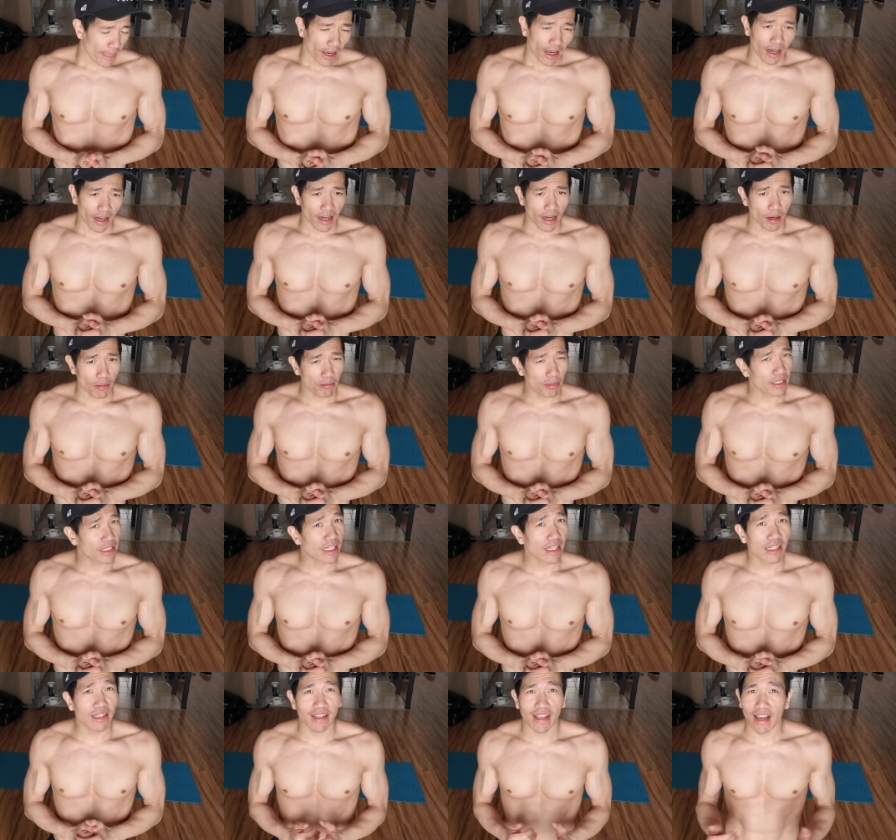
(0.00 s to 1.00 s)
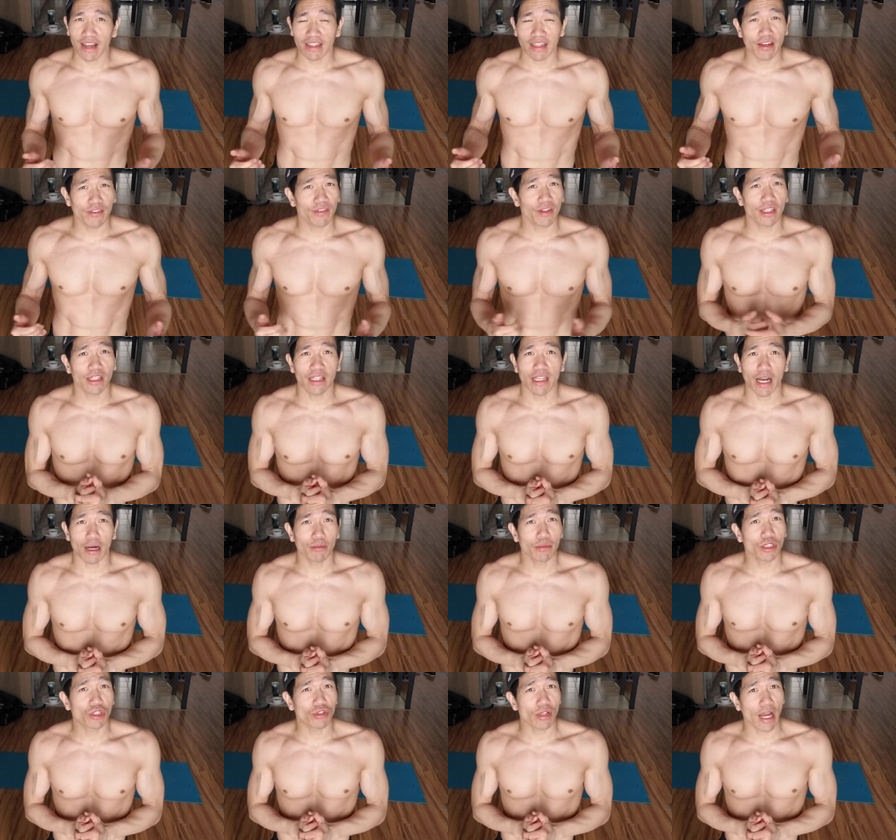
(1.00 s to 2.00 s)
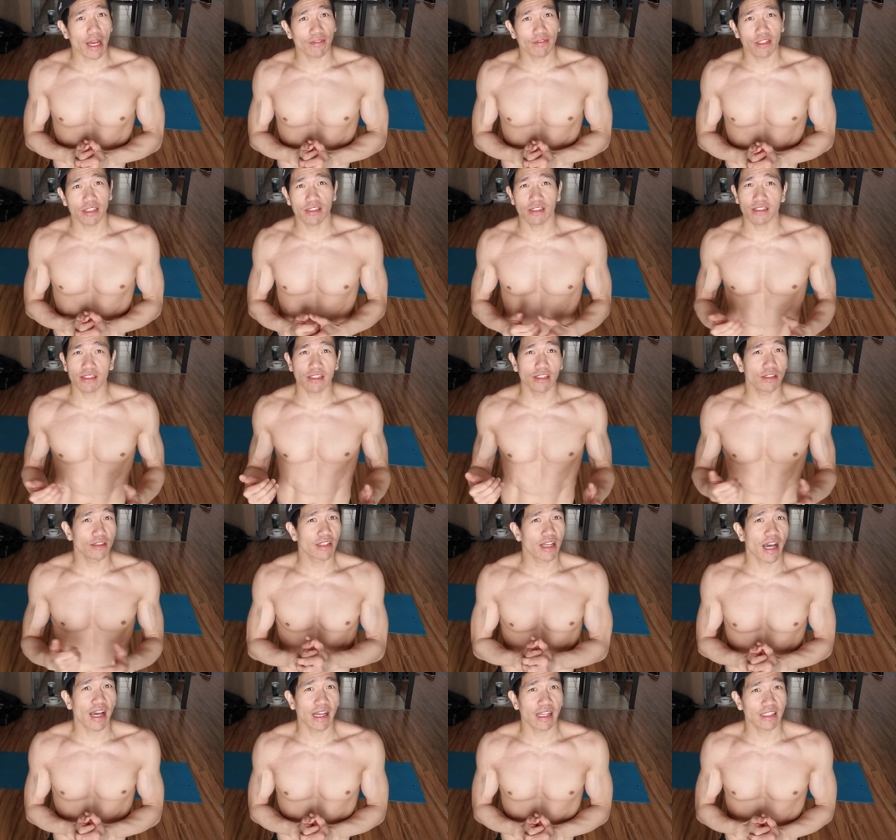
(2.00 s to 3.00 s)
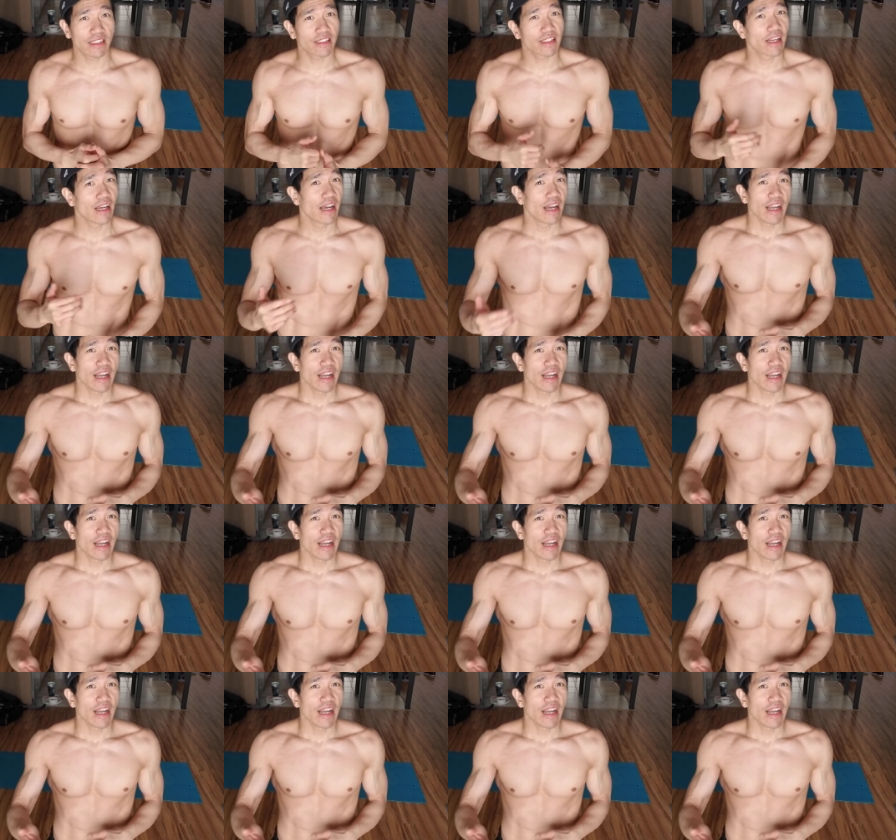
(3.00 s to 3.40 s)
Uh, but then, yeah, definitely I'll be traveling to see you guys.